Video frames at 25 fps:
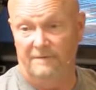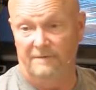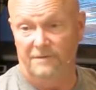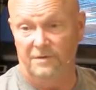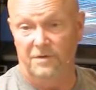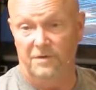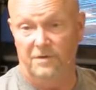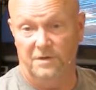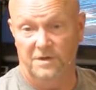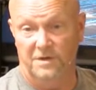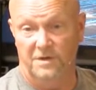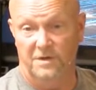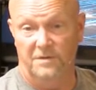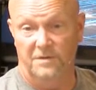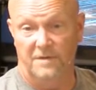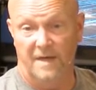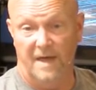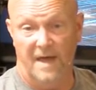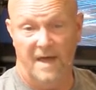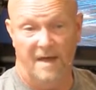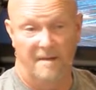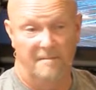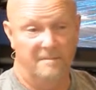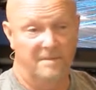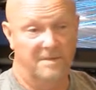if you could do
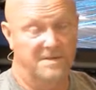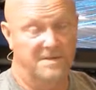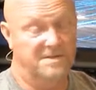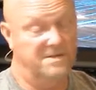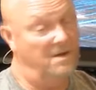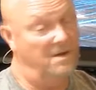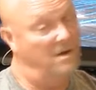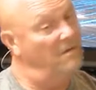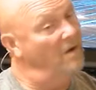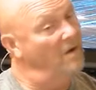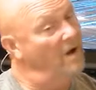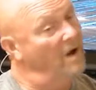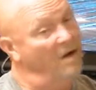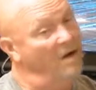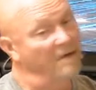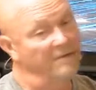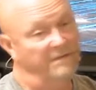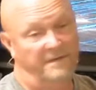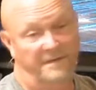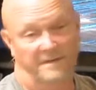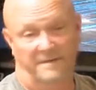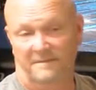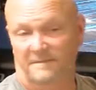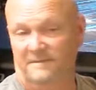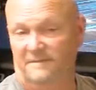that, but so
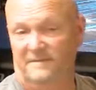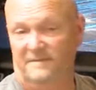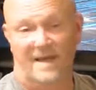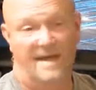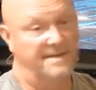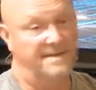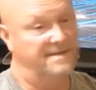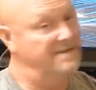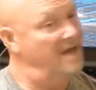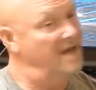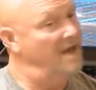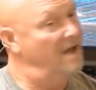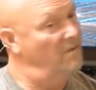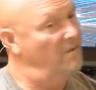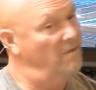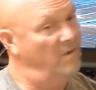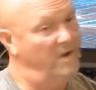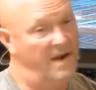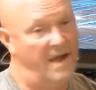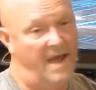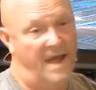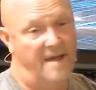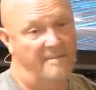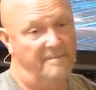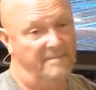often that's not
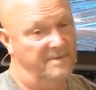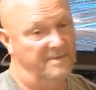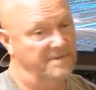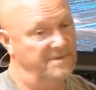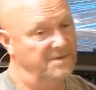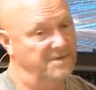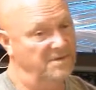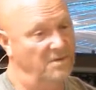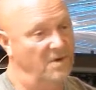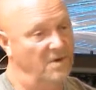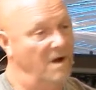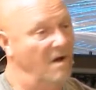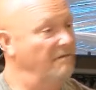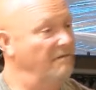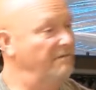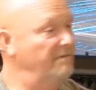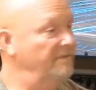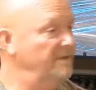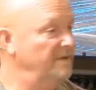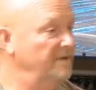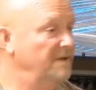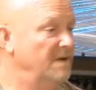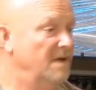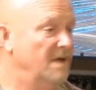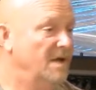what happens. So
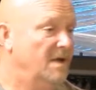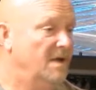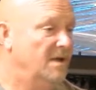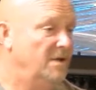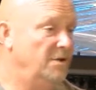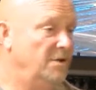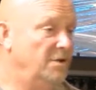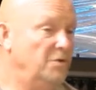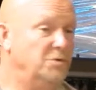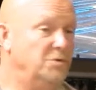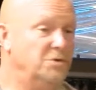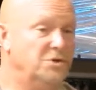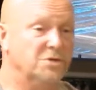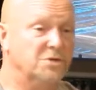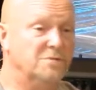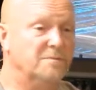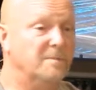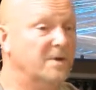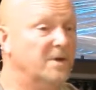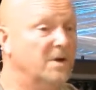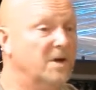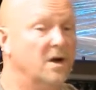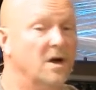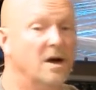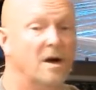often you just
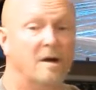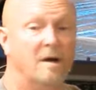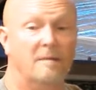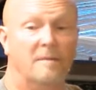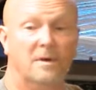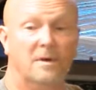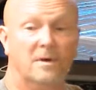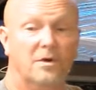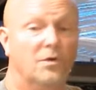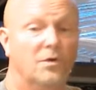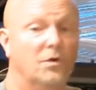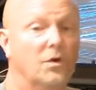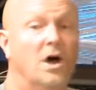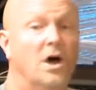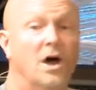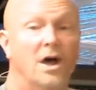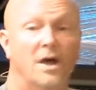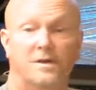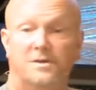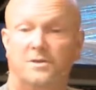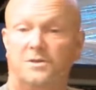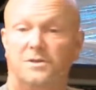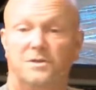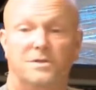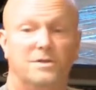become a
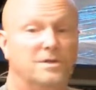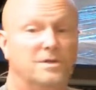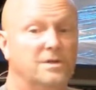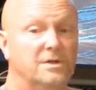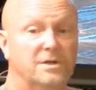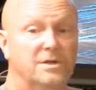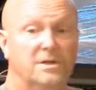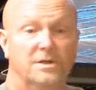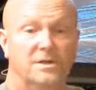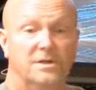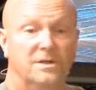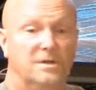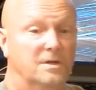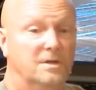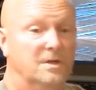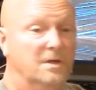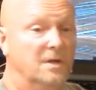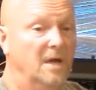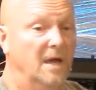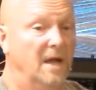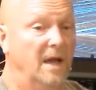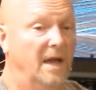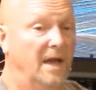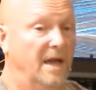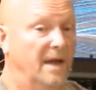crutch.
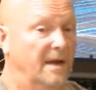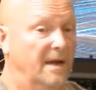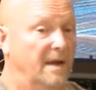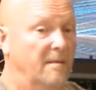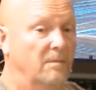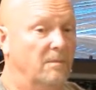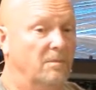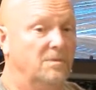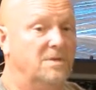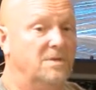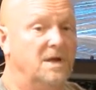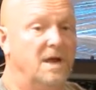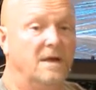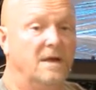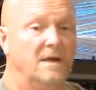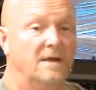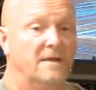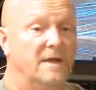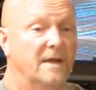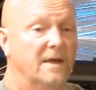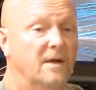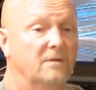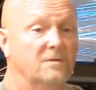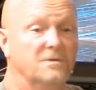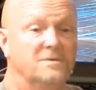And I'm going to tell you,
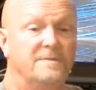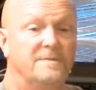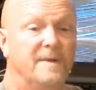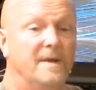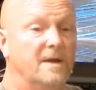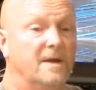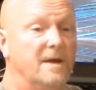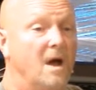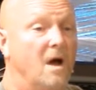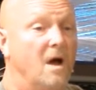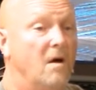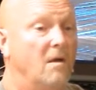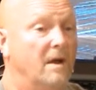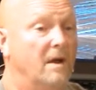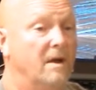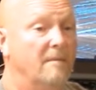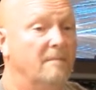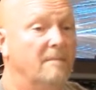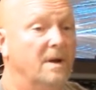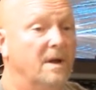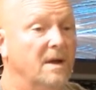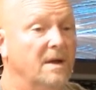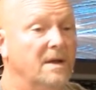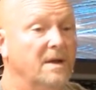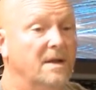they're going to spend all their
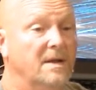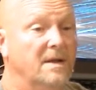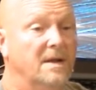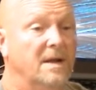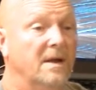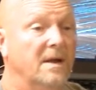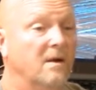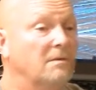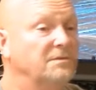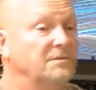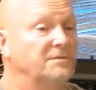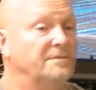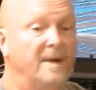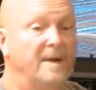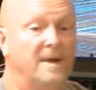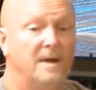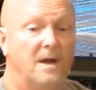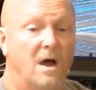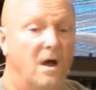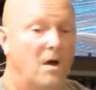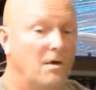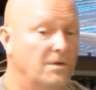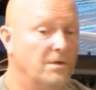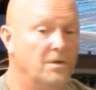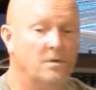money and they're going to spend
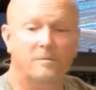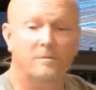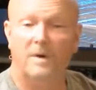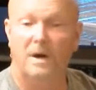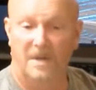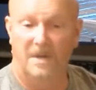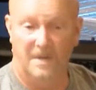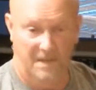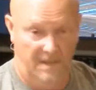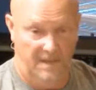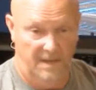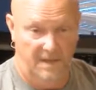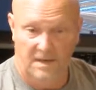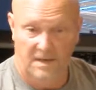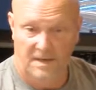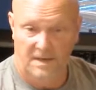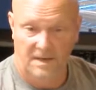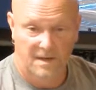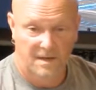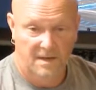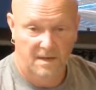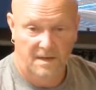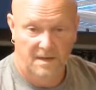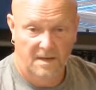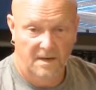all your money.
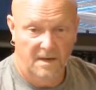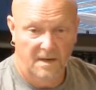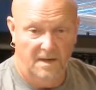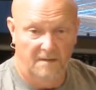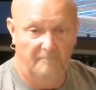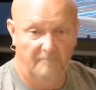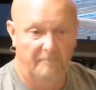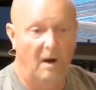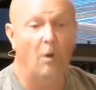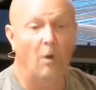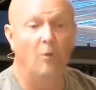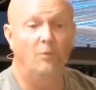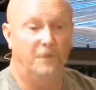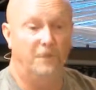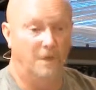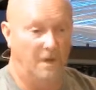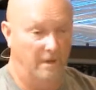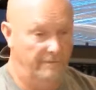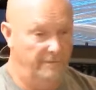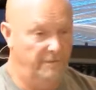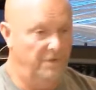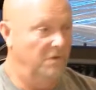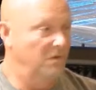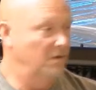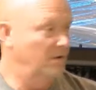And both
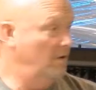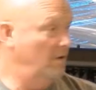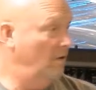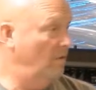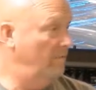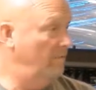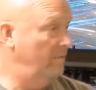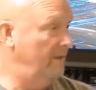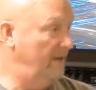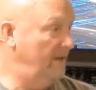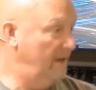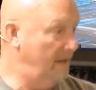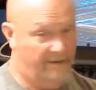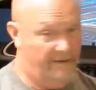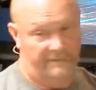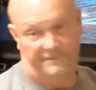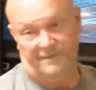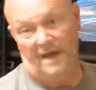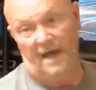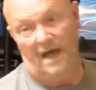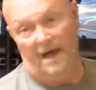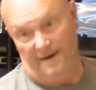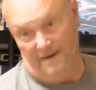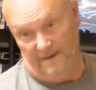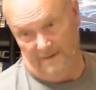of you are going to be left
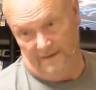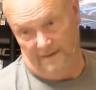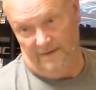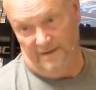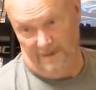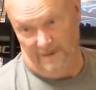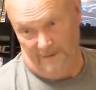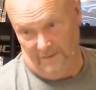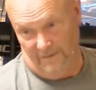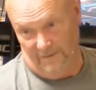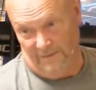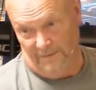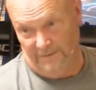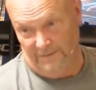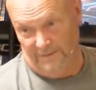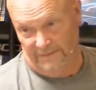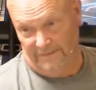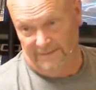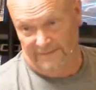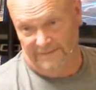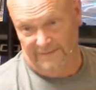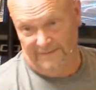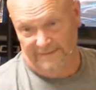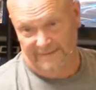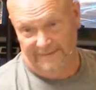out in the cold.
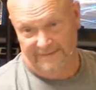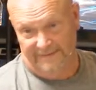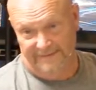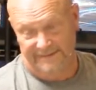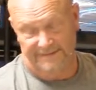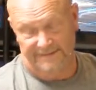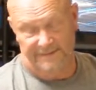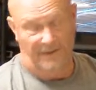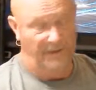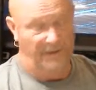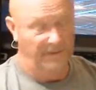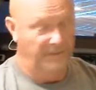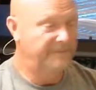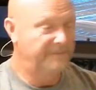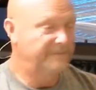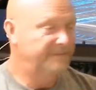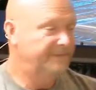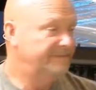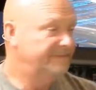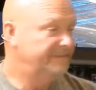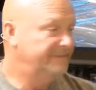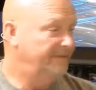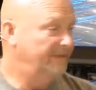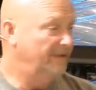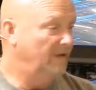So
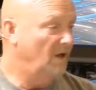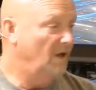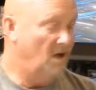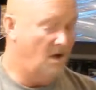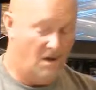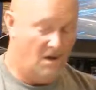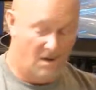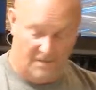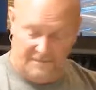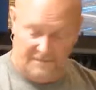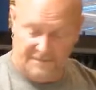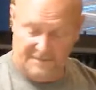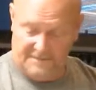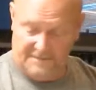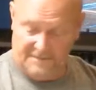the law of